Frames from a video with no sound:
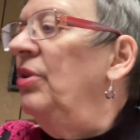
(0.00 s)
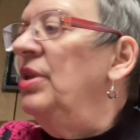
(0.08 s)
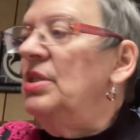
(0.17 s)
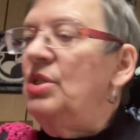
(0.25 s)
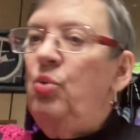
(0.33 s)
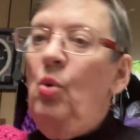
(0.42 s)

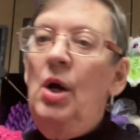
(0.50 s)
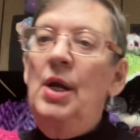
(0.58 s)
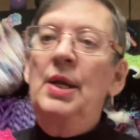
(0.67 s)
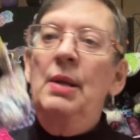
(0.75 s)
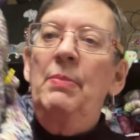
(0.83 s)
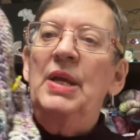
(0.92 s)
this
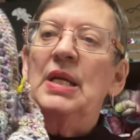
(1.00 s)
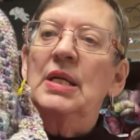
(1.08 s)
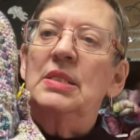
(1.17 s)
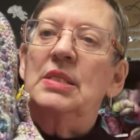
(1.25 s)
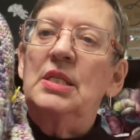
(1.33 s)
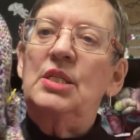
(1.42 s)
one,
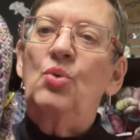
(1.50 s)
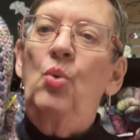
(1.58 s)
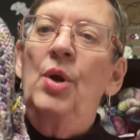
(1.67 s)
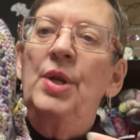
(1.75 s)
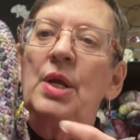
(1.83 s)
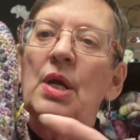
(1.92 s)
because this
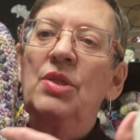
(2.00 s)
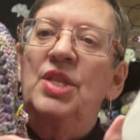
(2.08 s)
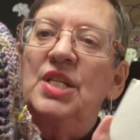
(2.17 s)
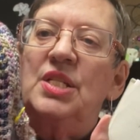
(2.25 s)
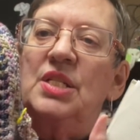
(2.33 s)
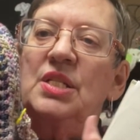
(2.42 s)

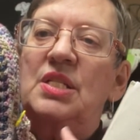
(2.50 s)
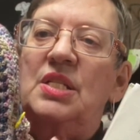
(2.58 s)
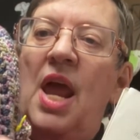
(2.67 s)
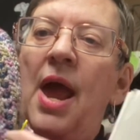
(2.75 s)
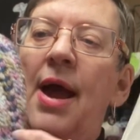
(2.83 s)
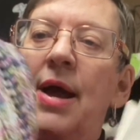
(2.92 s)
is
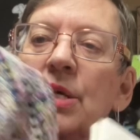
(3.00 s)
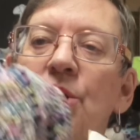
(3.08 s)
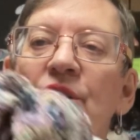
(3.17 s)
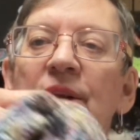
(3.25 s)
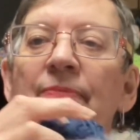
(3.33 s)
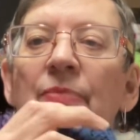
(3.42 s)

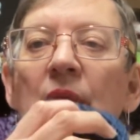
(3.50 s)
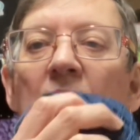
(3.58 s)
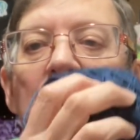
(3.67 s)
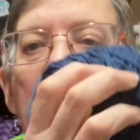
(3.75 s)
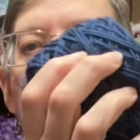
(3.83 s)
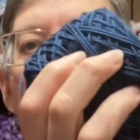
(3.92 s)
stash,
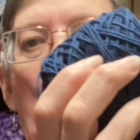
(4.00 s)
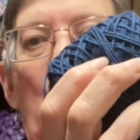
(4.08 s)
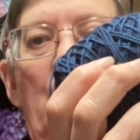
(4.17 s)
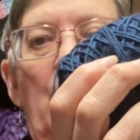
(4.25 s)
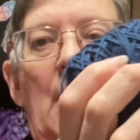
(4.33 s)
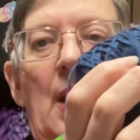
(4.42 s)
and this
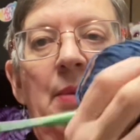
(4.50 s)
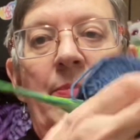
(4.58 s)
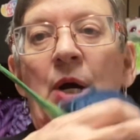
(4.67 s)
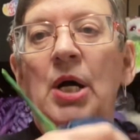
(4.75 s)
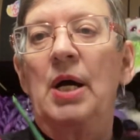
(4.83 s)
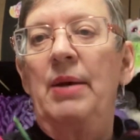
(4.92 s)
one I
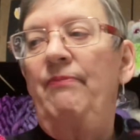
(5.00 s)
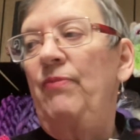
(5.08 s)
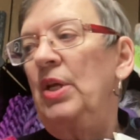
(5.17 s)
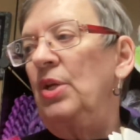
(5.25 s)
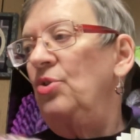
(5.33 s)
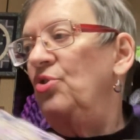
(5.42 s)
bought
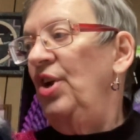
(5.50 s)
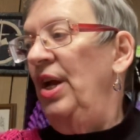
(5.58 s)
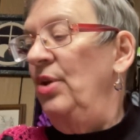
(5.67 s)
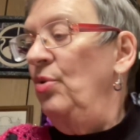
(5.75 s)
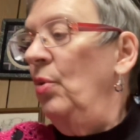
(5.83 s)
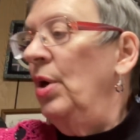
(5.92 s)
in
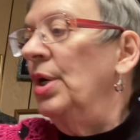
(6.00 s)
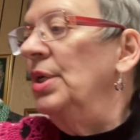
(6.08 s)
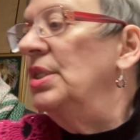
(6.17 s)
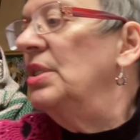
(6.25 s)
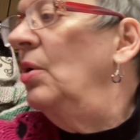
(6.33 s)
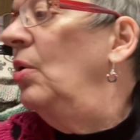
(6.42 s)
January,
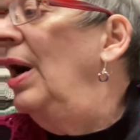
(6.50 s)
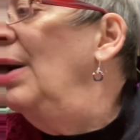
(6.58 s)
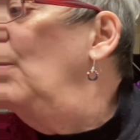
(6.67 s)
so I